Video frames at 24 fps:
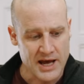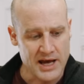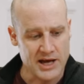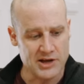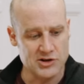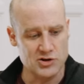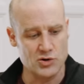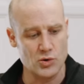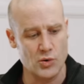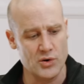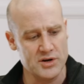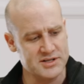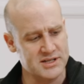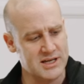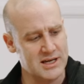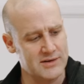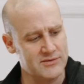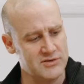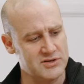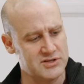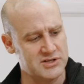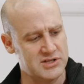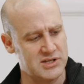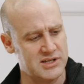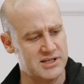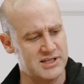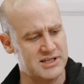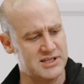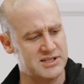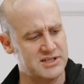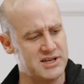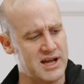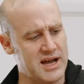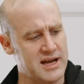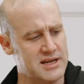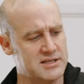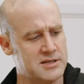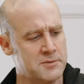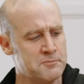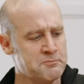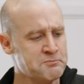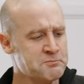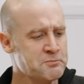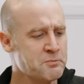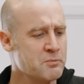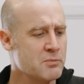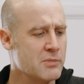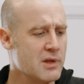And you always give it to the state
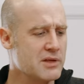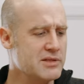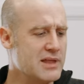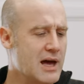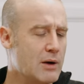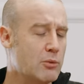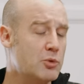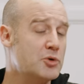that